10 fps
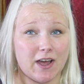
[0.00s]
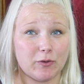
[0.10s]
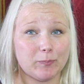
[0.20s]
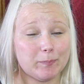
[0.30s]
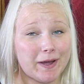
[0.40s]

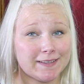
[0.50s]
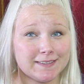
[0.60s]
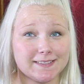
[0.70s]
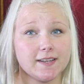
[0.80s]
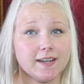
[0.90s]
down
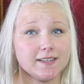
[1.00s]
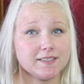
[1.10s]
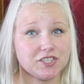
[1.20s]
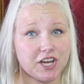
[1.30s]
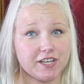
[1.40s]
buttons it
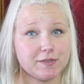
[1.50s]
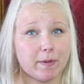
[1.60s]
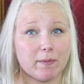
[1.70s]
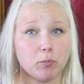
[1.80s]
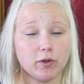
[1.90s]
does change
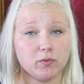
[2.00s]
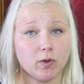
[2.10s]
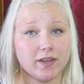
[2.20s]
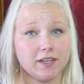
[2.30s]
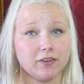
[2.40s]
by
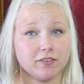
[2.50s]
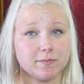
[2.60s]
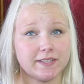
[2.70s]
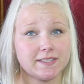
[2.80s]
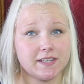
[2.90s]
5.1
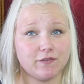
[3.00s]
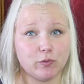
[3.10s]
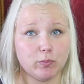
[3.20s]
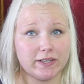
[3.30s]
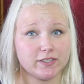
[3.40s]
increments and if
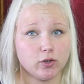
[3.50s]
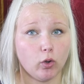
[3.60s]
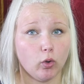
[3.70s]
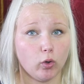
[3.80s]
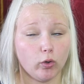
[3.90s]
you press and
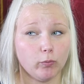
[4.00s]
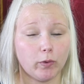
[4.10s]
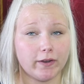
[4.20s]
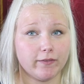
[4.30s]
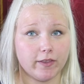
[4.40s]
hold
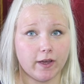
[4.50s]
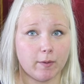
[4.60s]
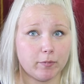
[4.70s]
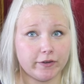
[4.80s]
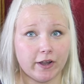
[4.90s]
one of the
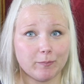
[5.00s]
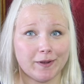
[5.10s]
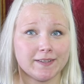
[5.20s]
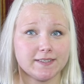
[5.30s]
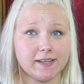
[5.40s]
up or down
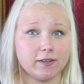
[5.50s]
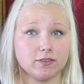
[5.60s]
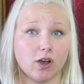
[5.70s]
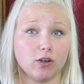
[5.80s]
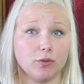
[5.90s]
buttons,
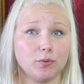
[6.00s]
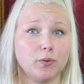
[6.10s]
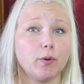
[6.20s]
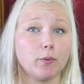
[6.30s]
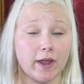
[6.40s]
it'll toggle
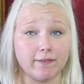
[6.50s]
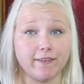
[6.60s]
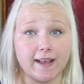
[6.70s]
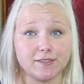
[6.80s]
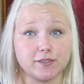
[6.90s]
through at a
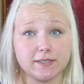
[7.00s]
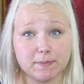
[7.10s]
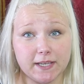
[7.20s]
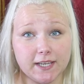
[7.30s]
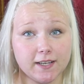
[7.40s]
faster
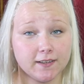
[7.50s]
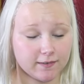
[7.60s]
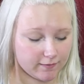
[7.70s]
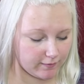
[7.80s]
speed.